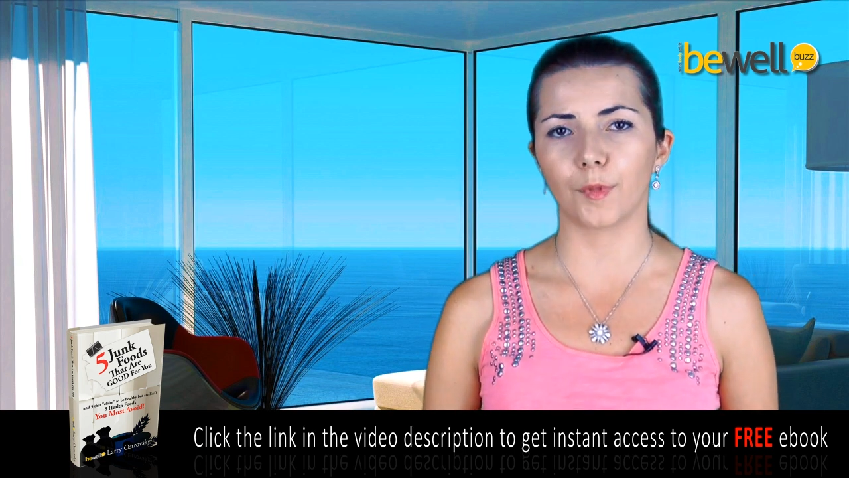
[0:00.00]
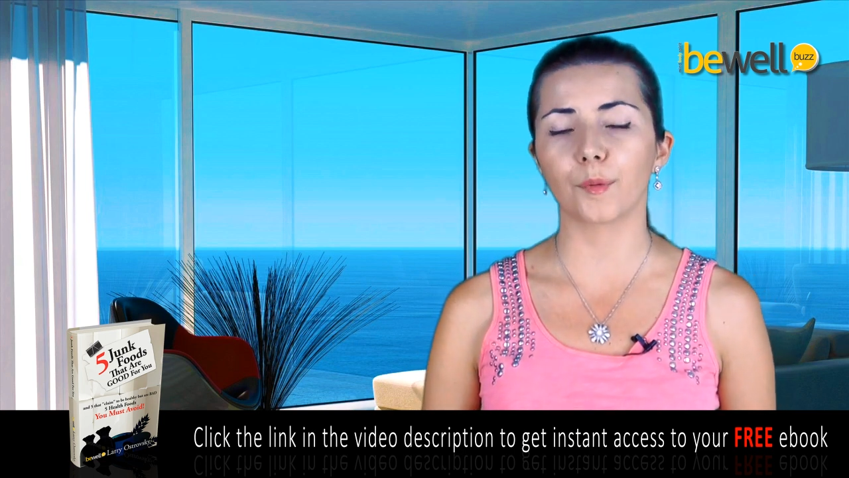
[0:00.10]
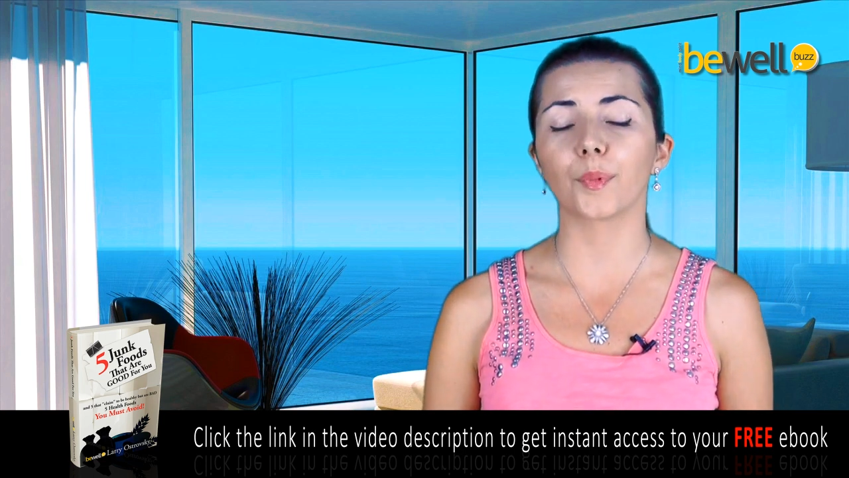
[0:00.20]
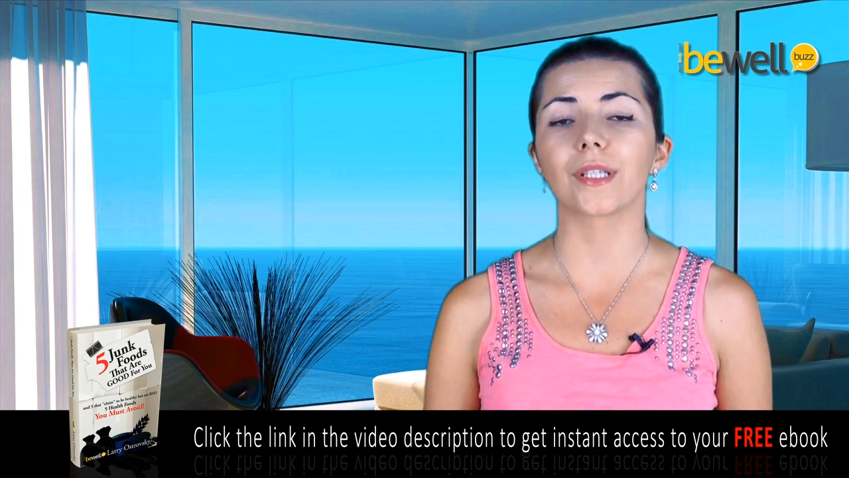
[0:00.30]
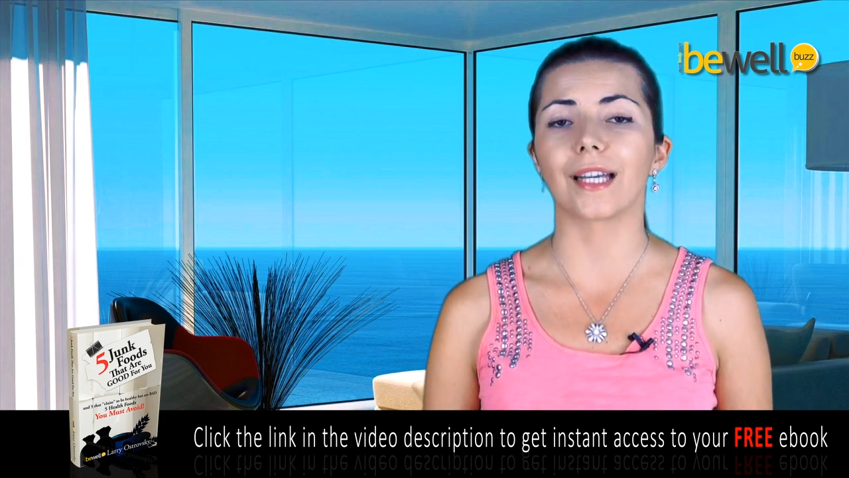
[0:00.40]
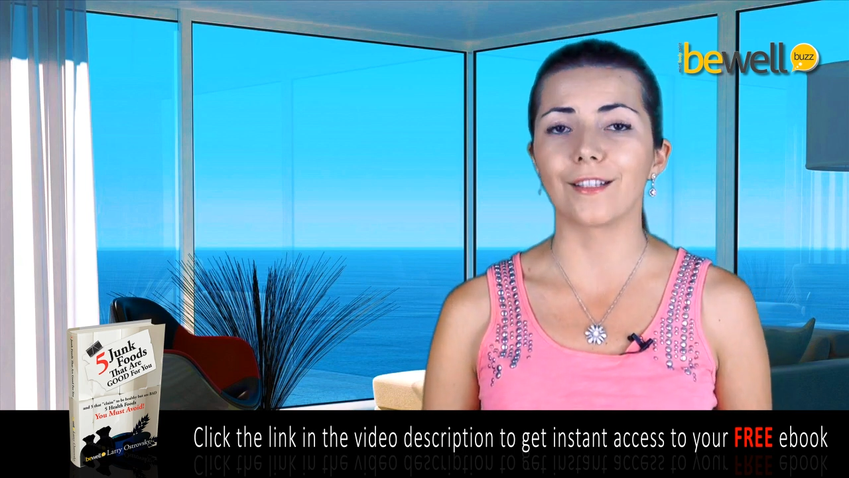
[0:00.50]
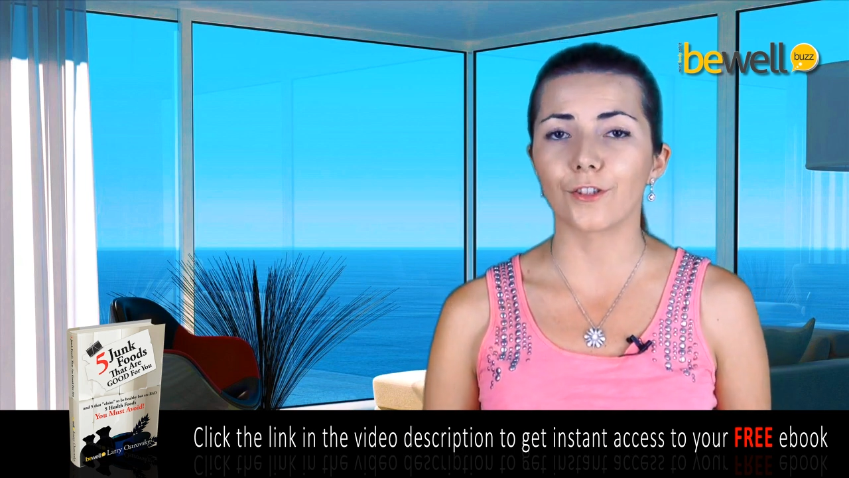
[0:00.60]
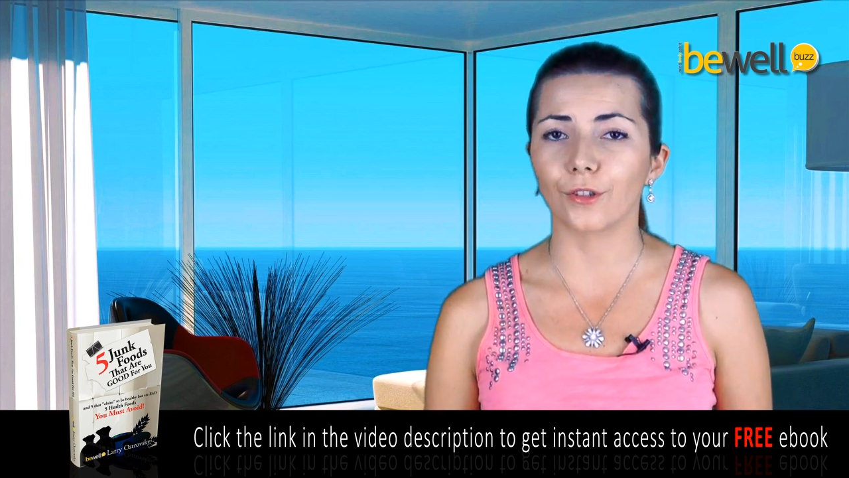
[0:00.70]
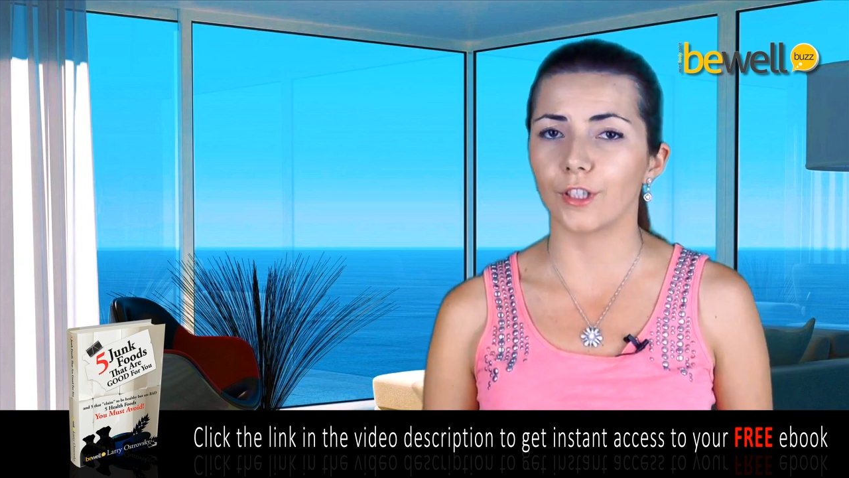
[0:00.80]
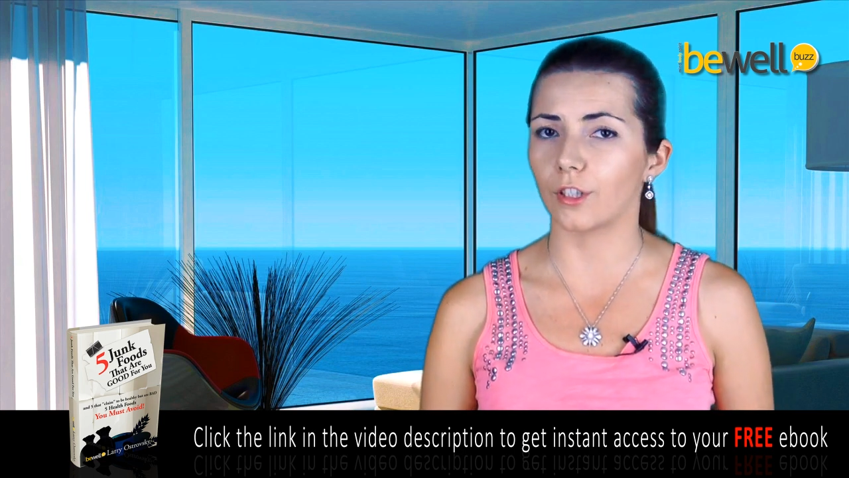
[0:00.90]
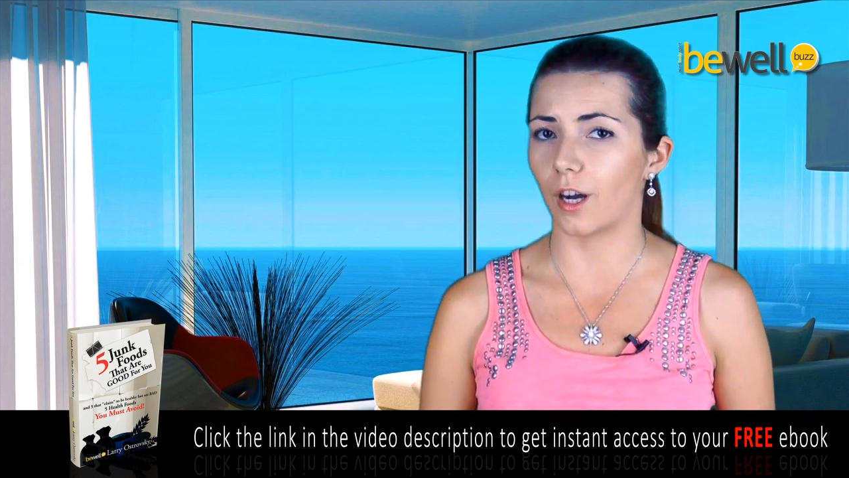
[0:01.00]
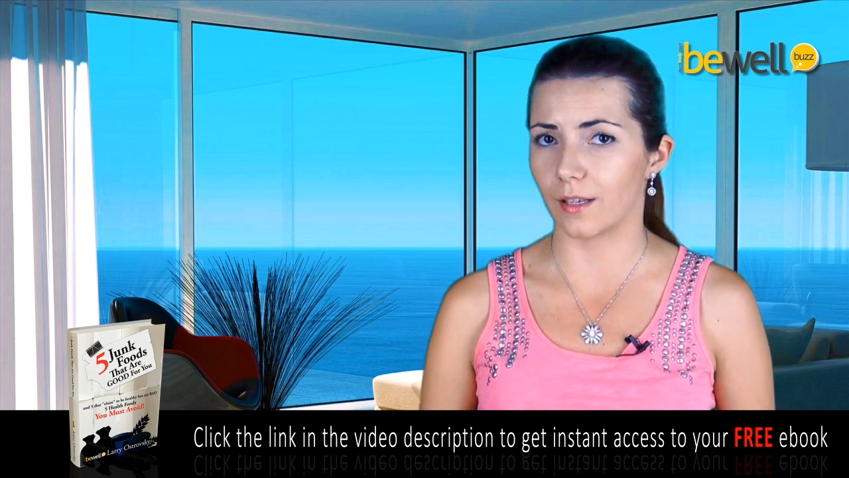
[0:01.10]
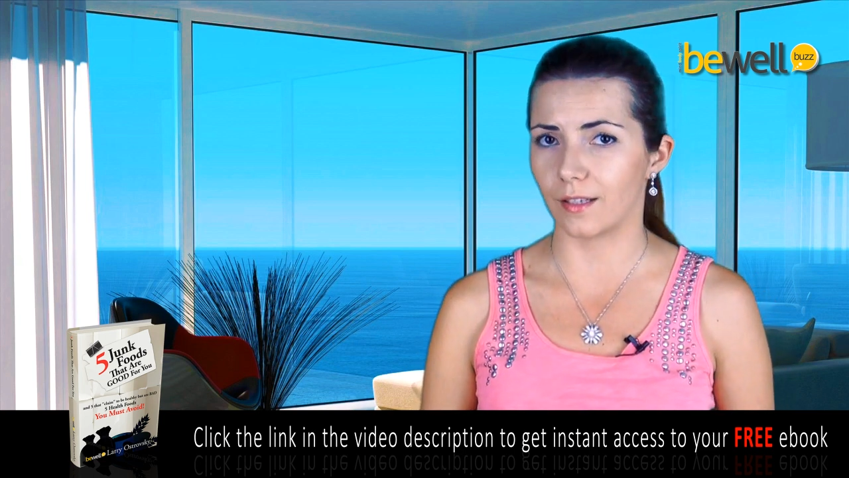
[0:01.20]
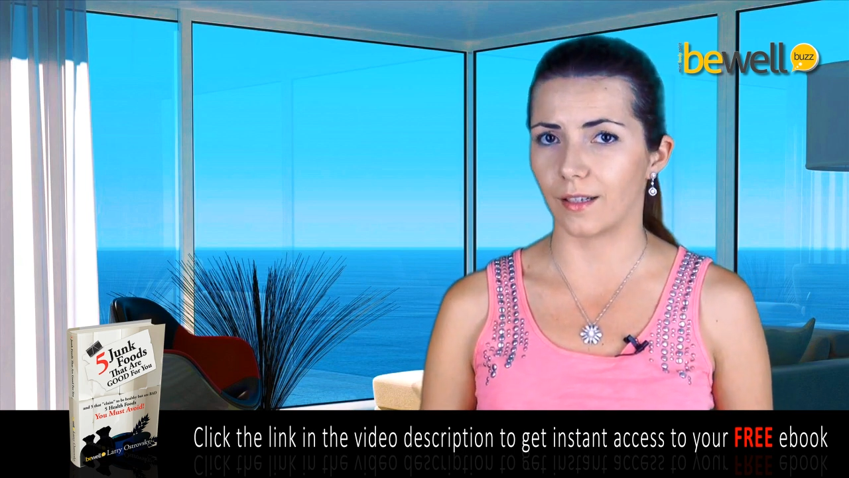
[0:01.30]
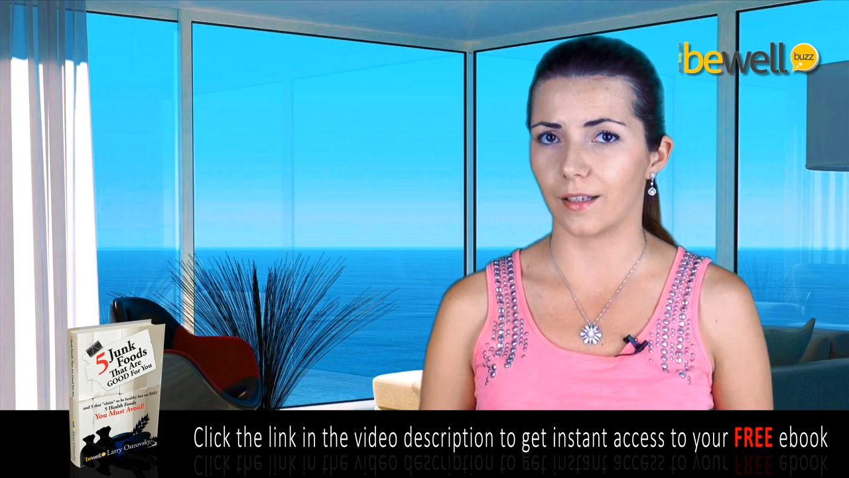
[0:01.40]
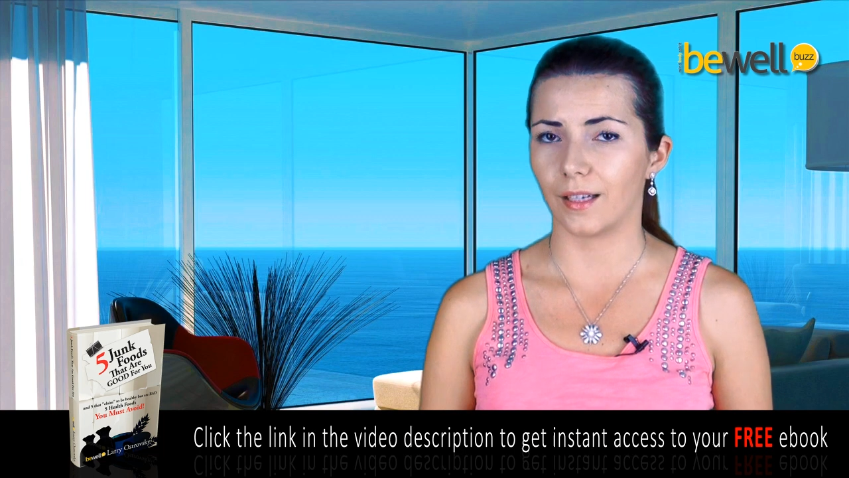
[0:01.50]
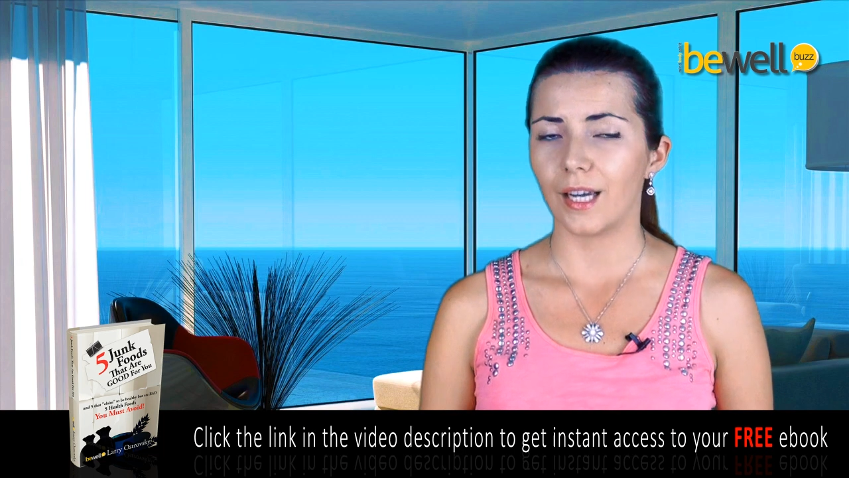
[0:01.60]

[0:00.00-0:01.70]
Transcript: but potentially toxic.